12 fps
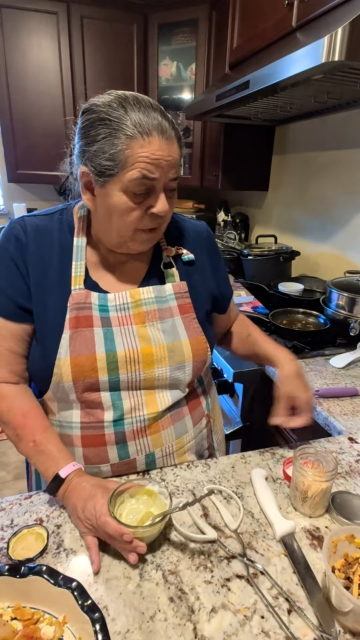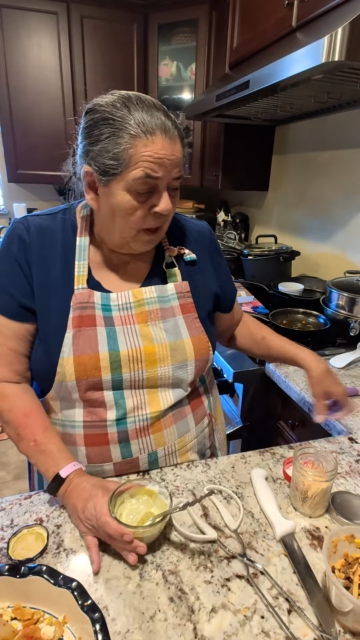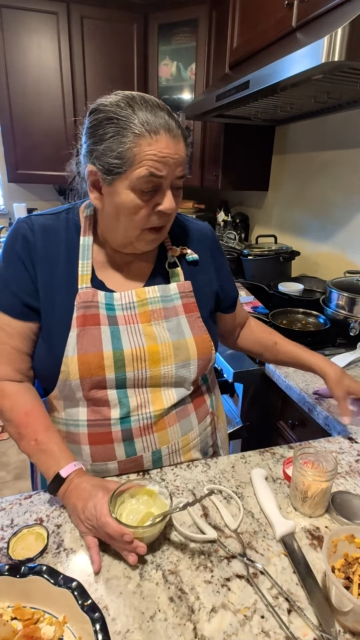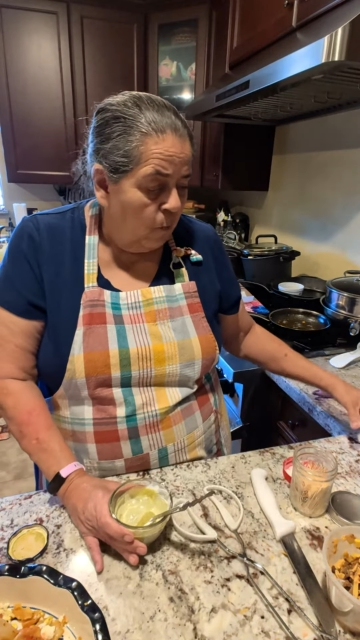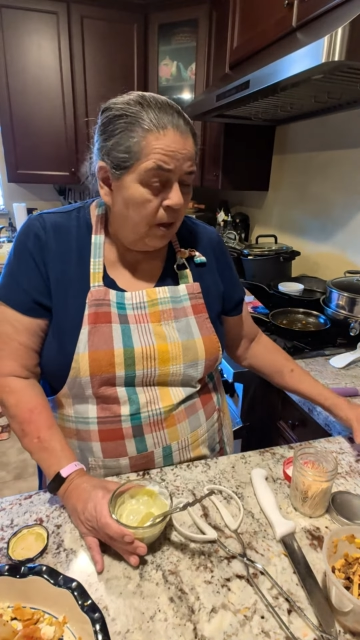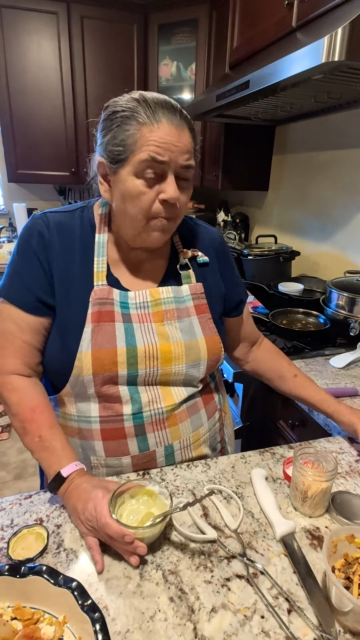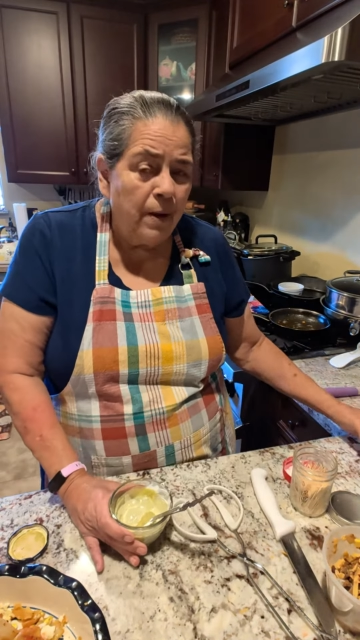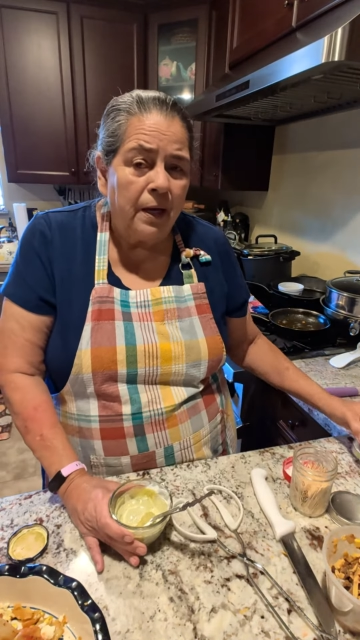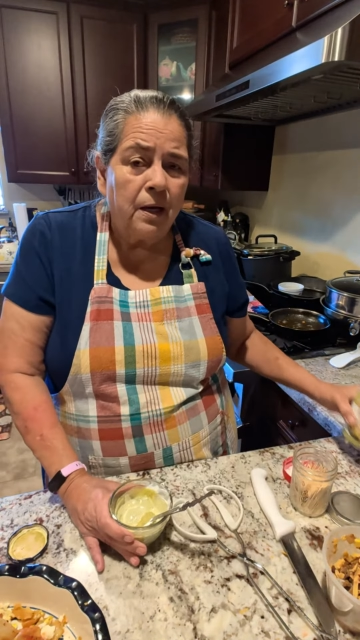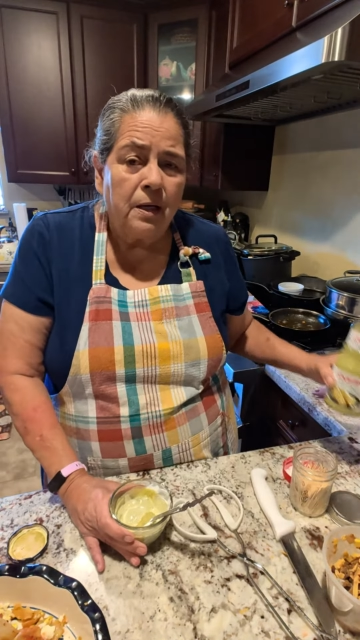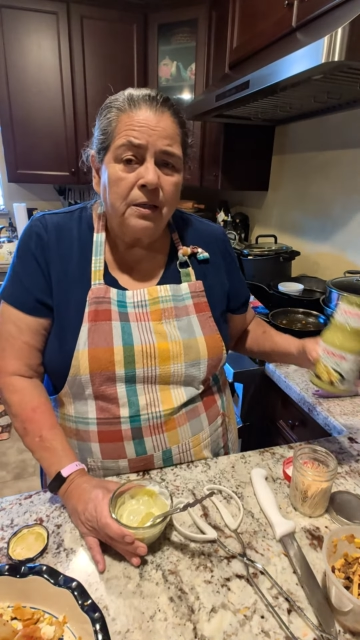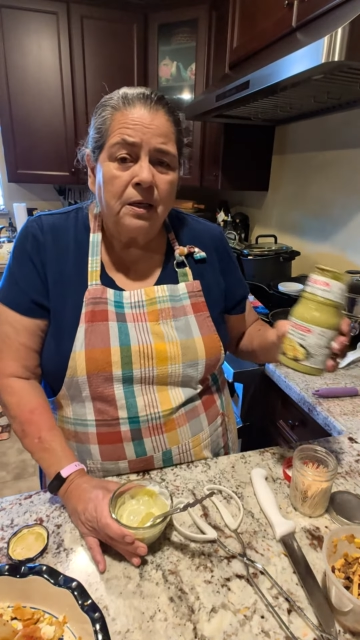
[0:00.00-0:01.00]
We
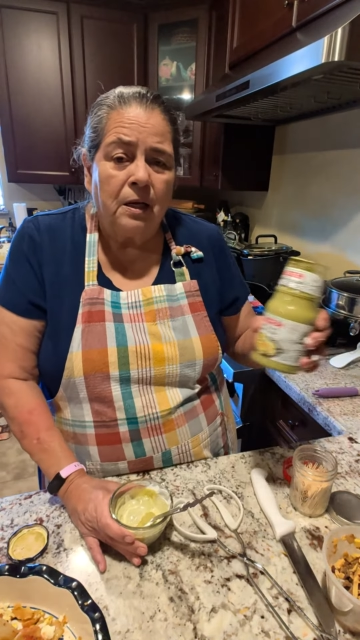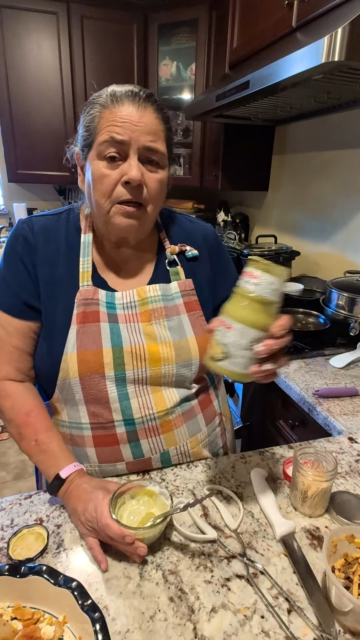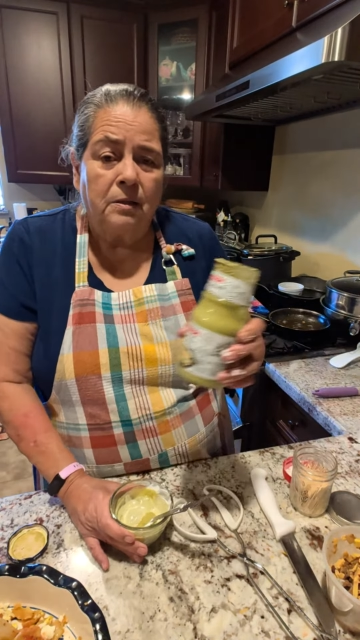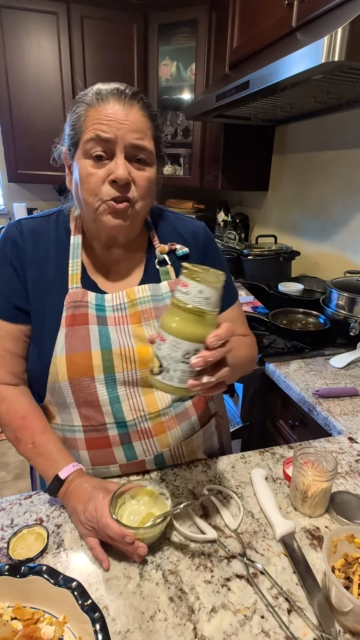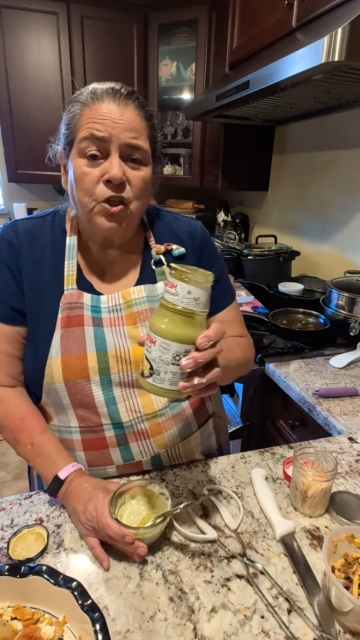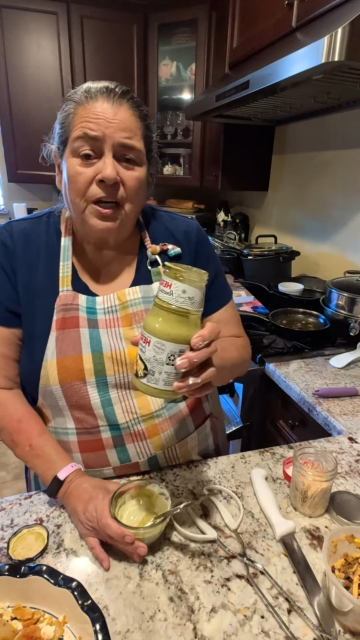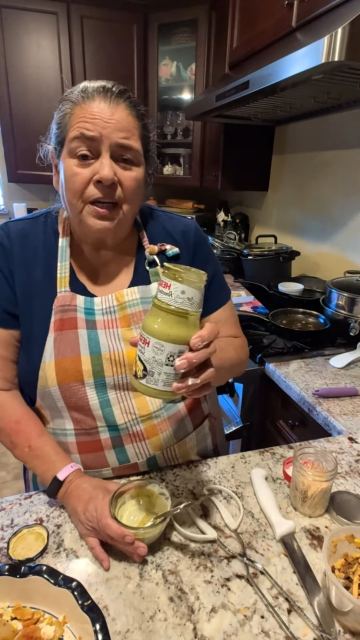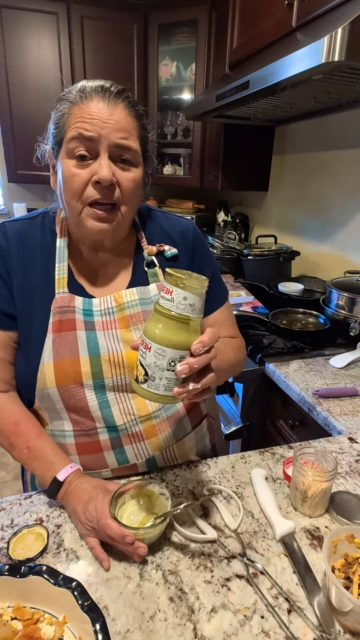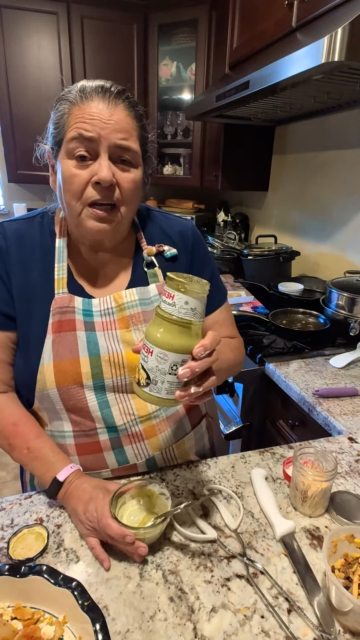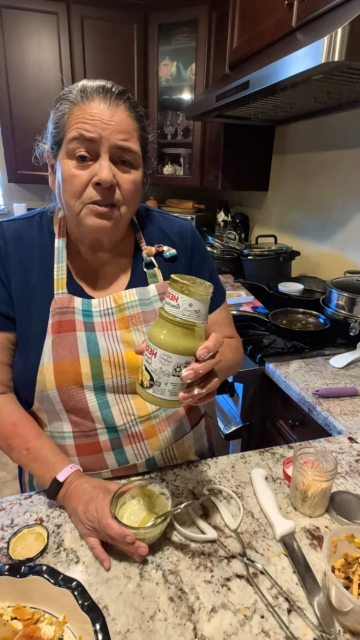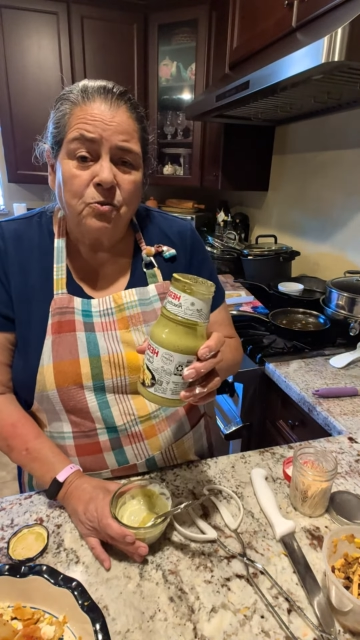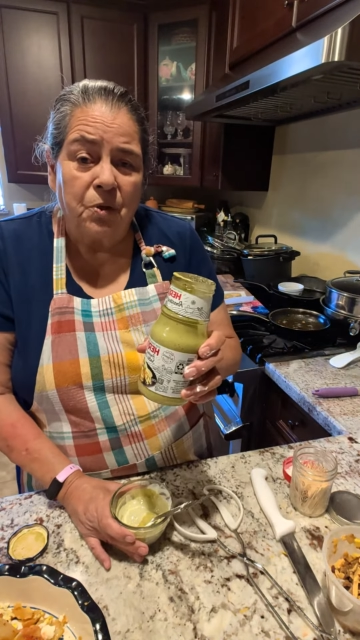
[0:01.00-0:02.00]
make
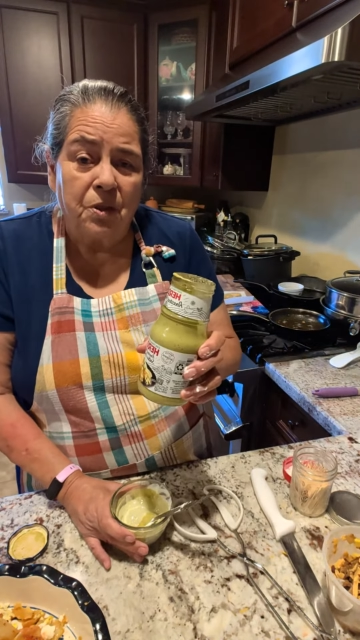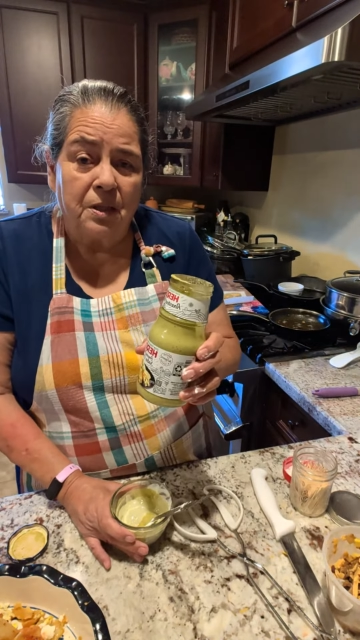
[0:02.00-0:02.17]
chilaquiles with